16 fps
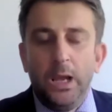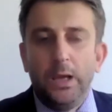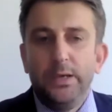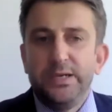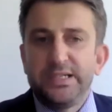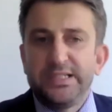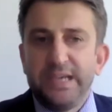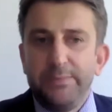
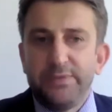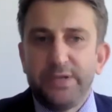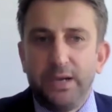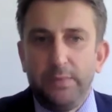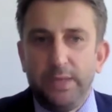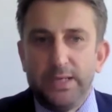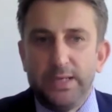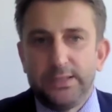In the same
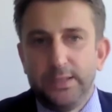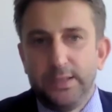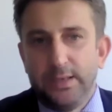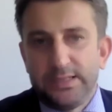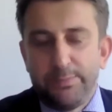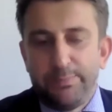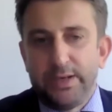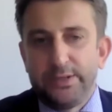time, last year,
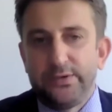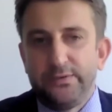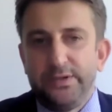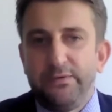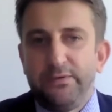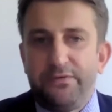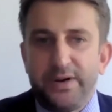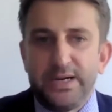as a part of
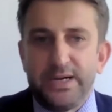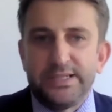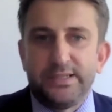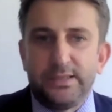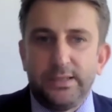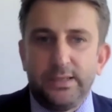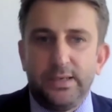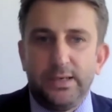the
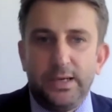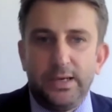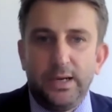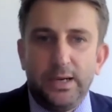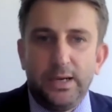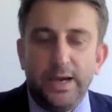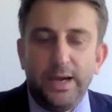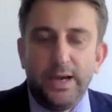first
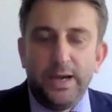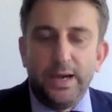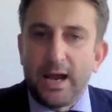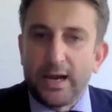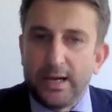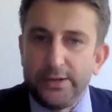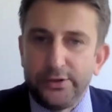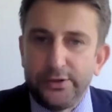
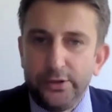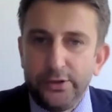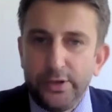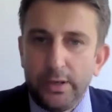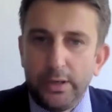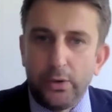e-hackathon